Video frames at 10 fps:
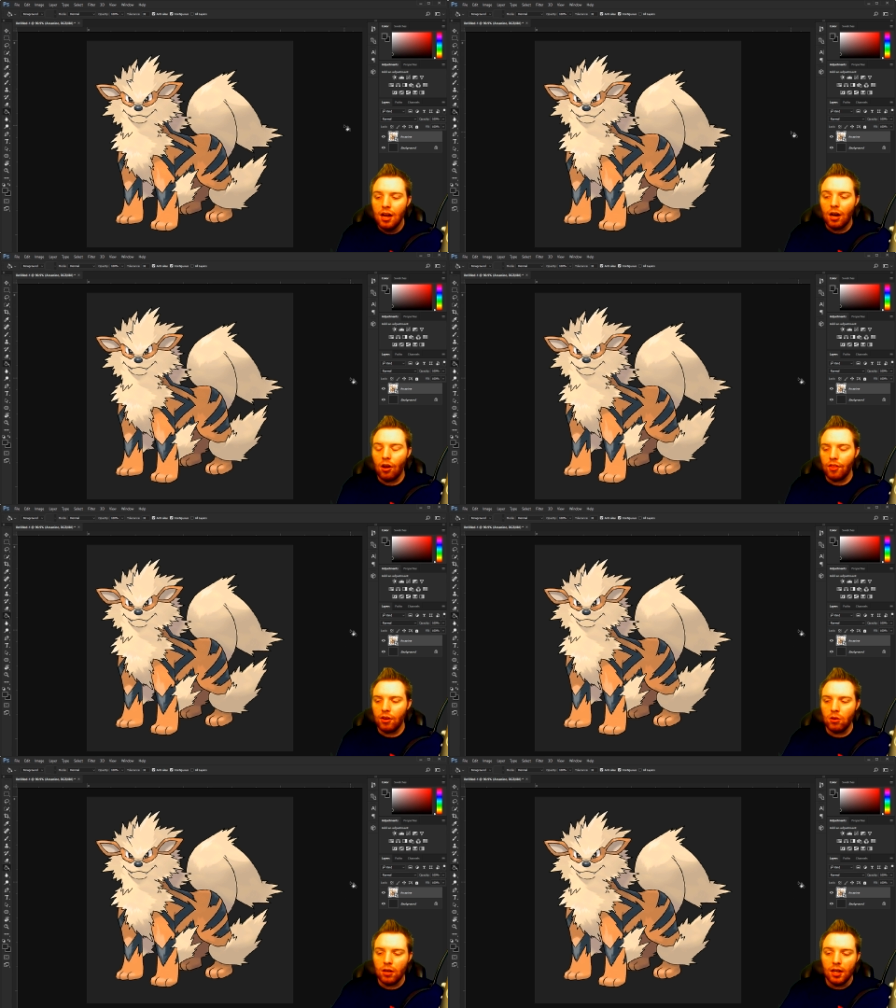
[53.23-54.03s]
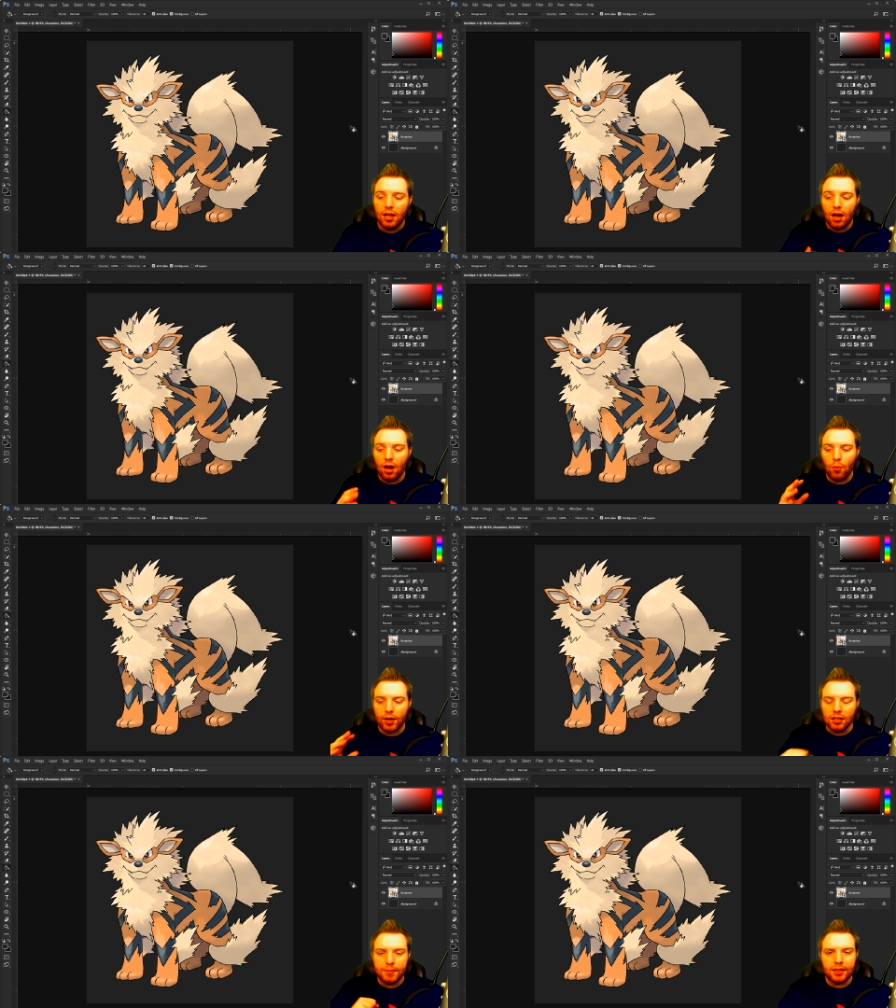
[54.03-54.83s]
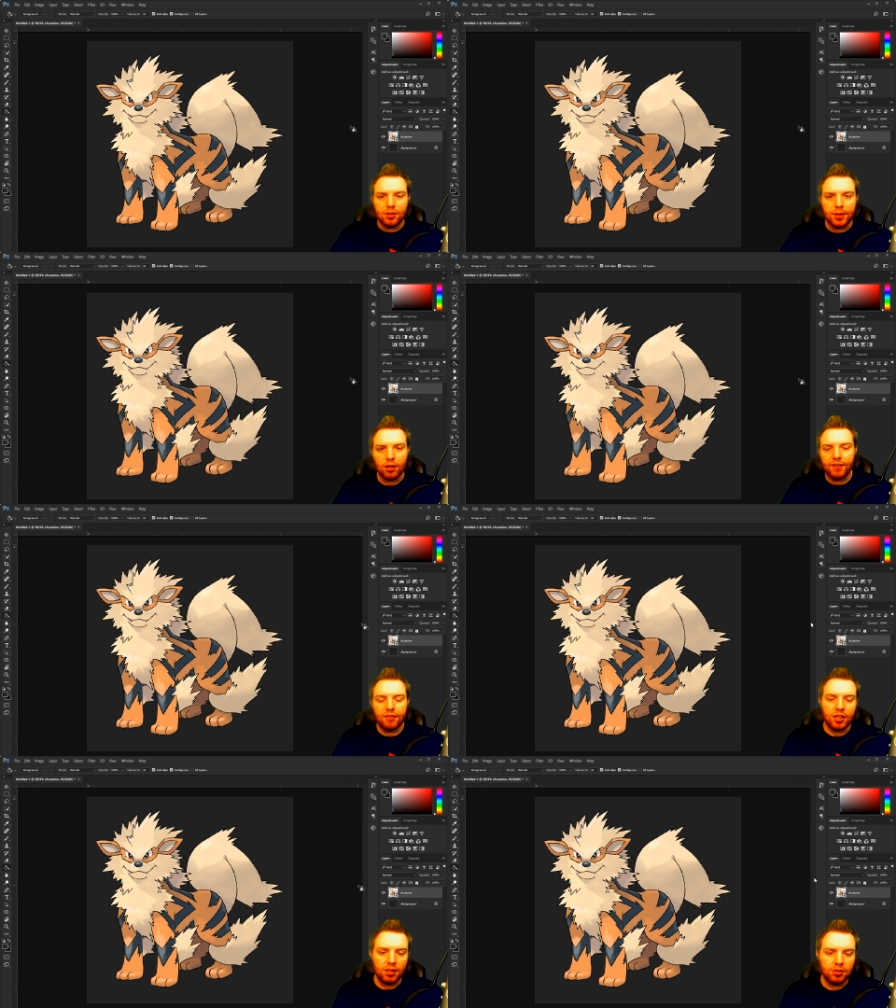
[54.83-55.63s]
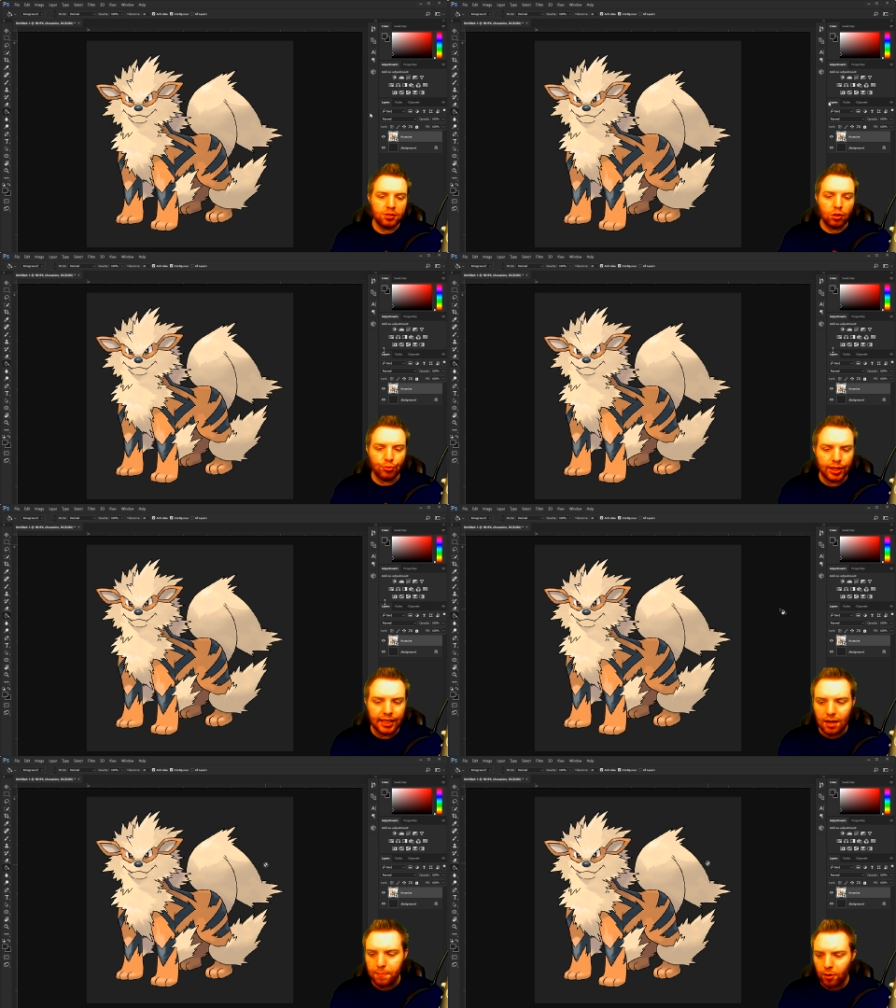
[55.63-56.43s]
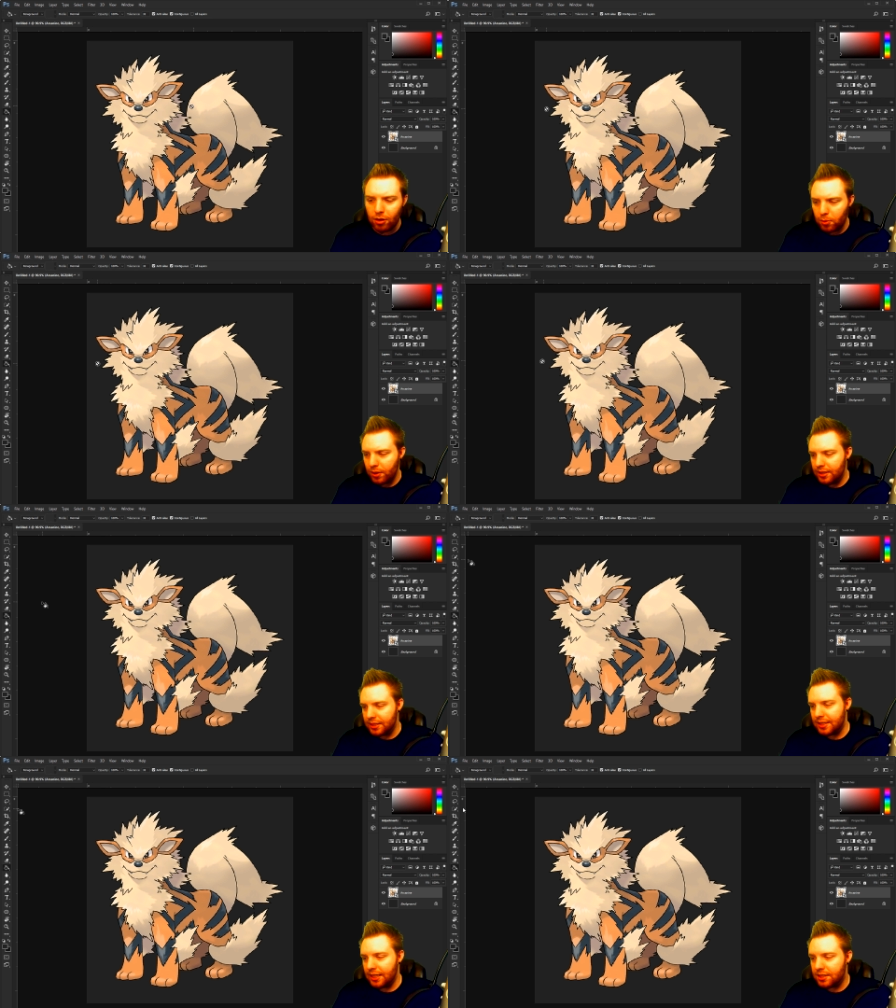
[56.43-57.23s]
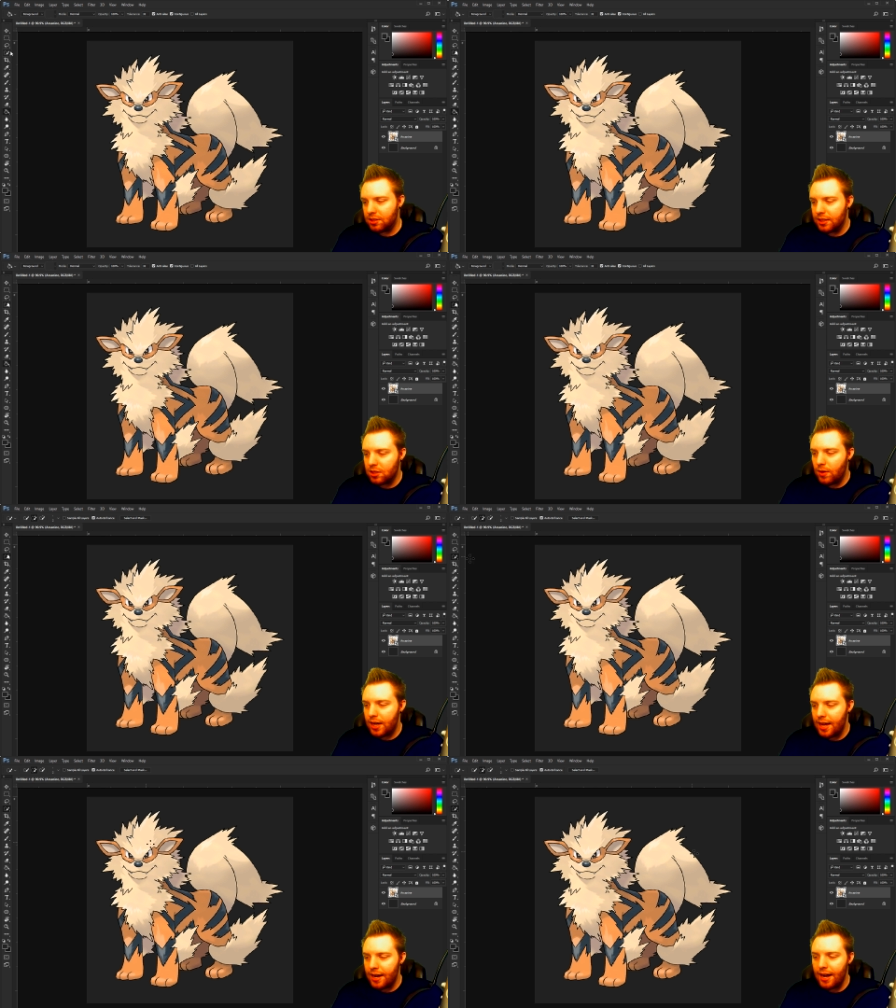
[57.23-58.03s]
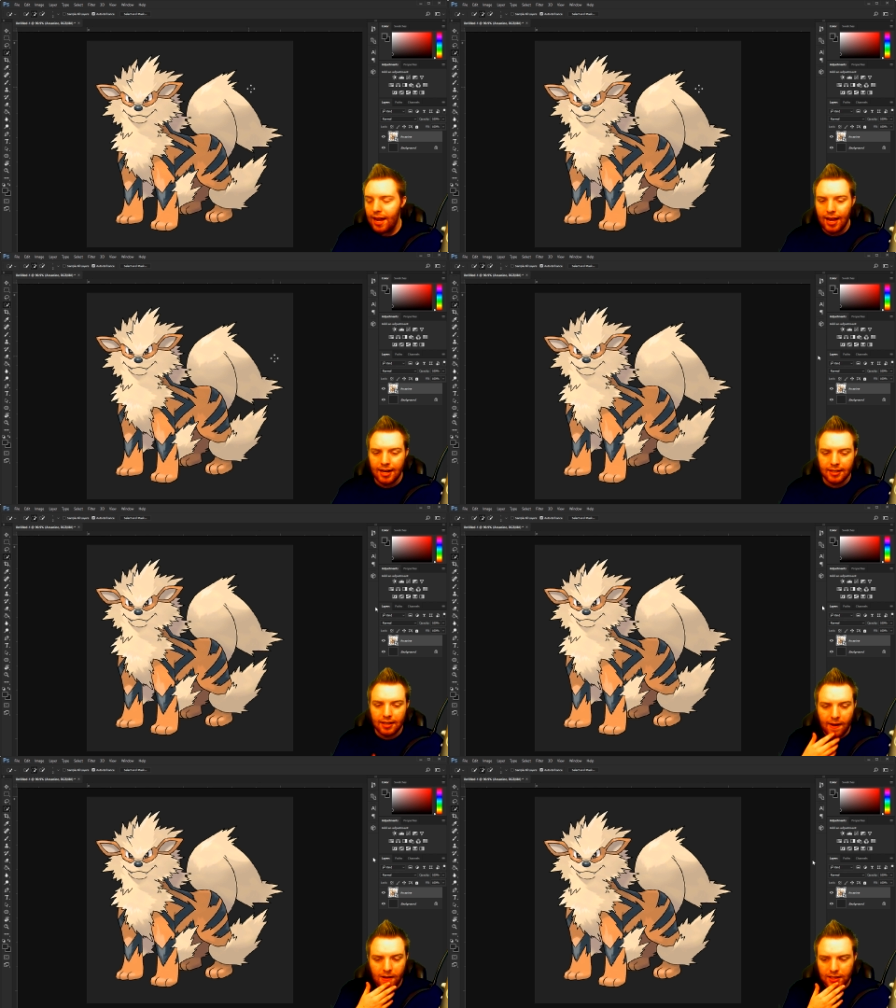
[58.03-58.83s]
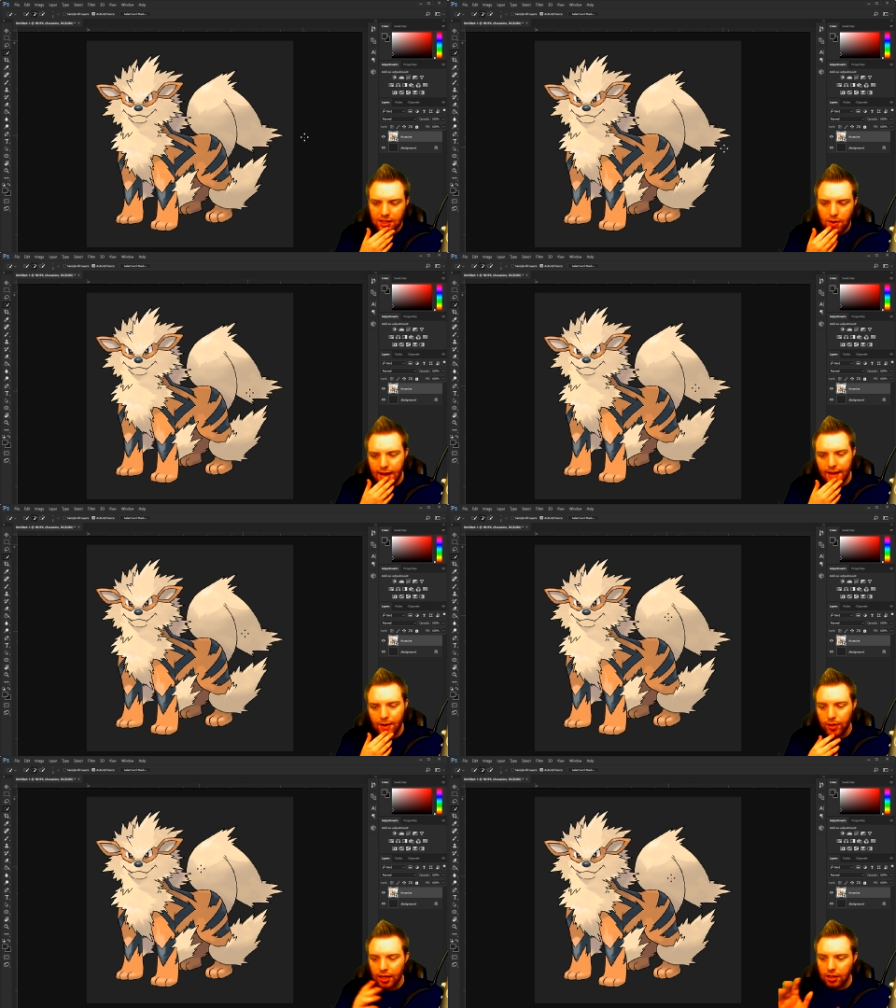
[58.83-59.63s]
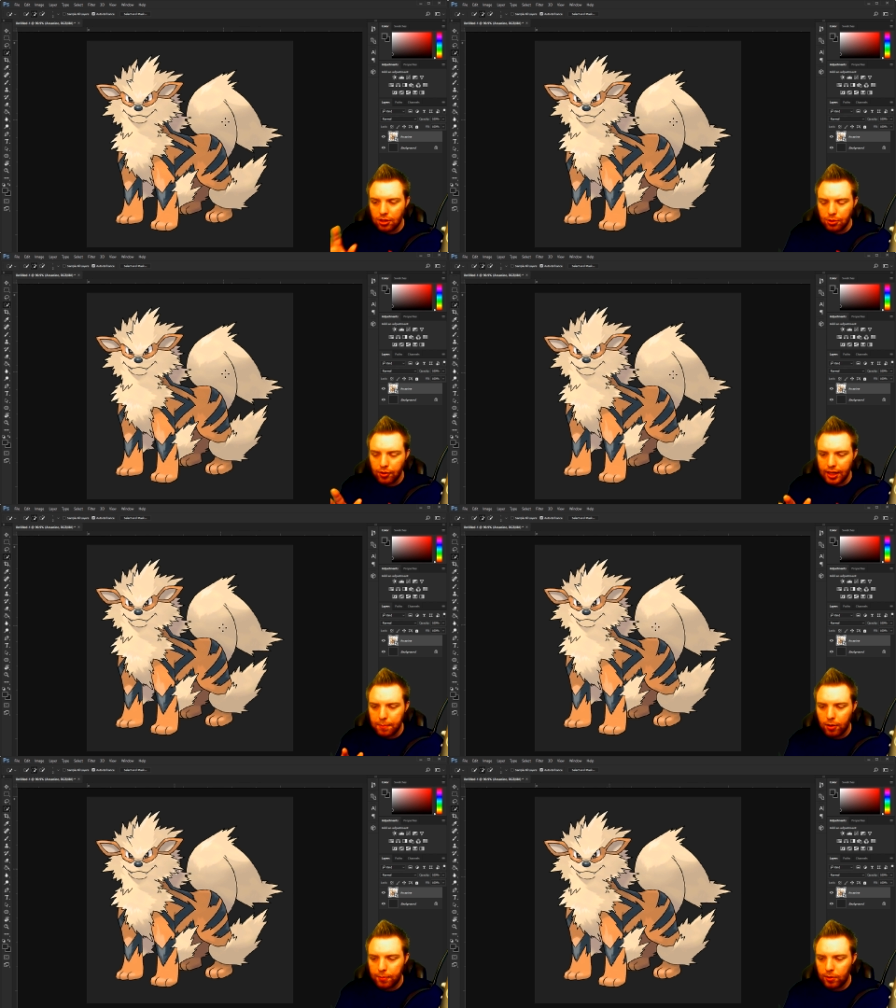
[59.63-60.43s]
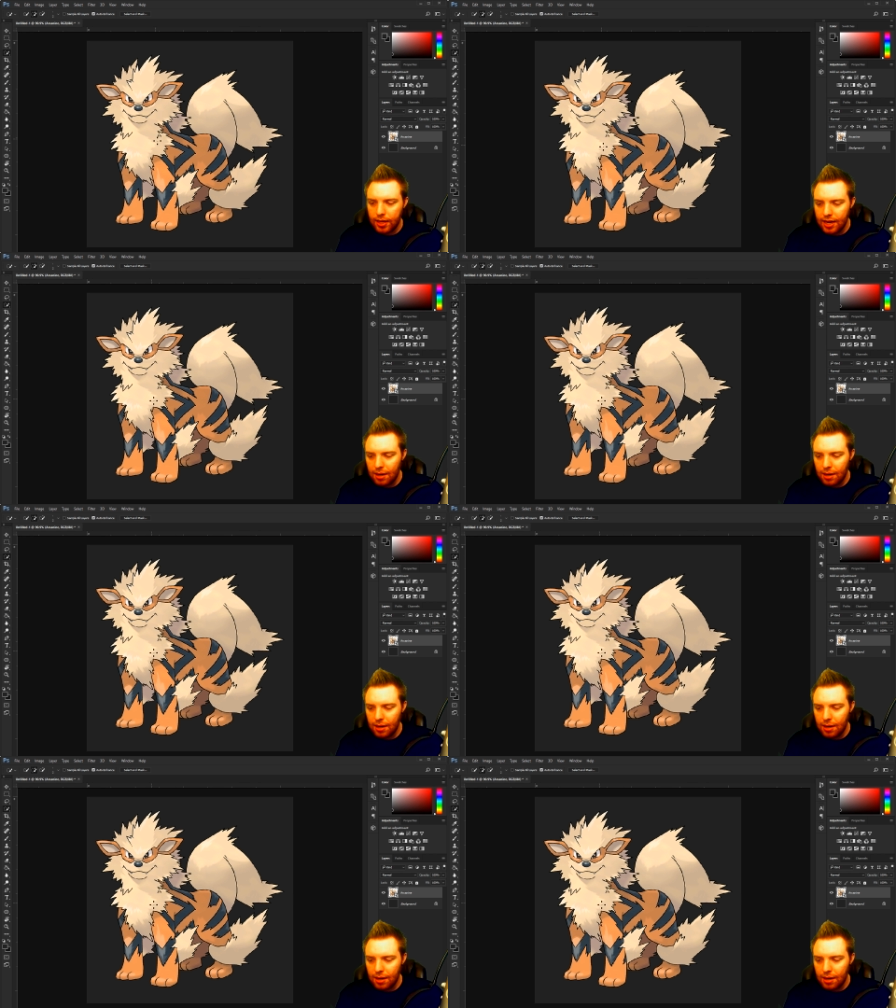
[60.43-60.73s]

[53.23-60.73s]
Although uh, we're going to be doing her favorite colors, green and purple, with this thing. So let's go ahead and uh, let's go ahead. We're going to do green and purple, and I